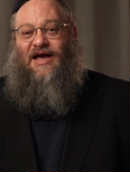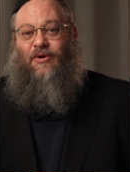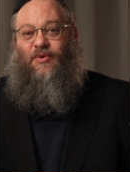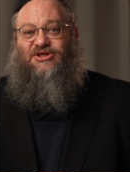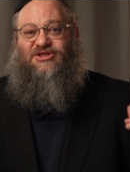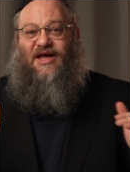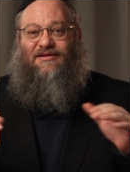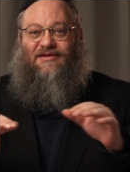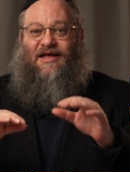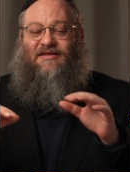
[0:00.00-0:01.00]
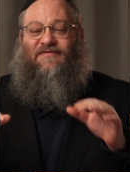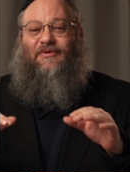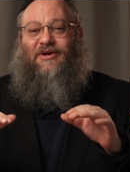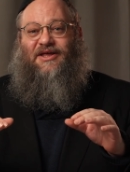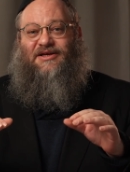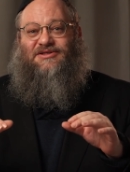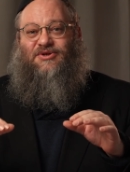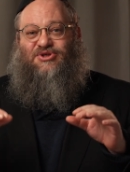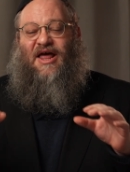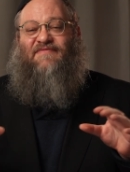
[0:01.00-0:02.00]
I wish that at the very least
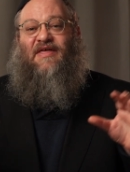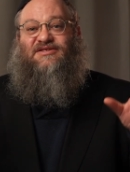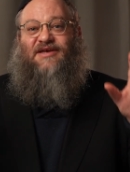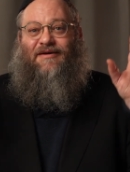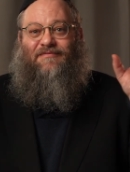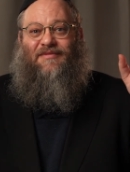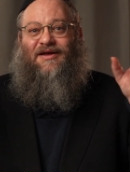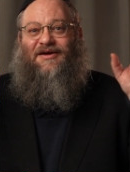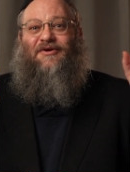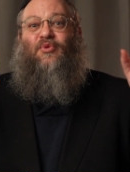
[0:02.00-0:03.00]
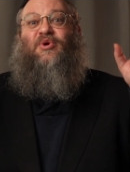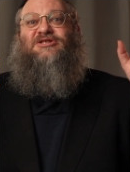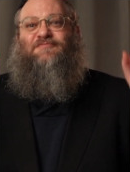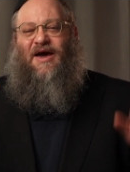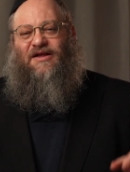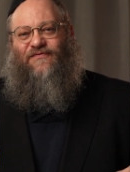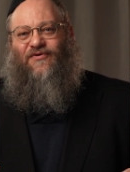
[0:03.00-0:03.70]
you should have that same respect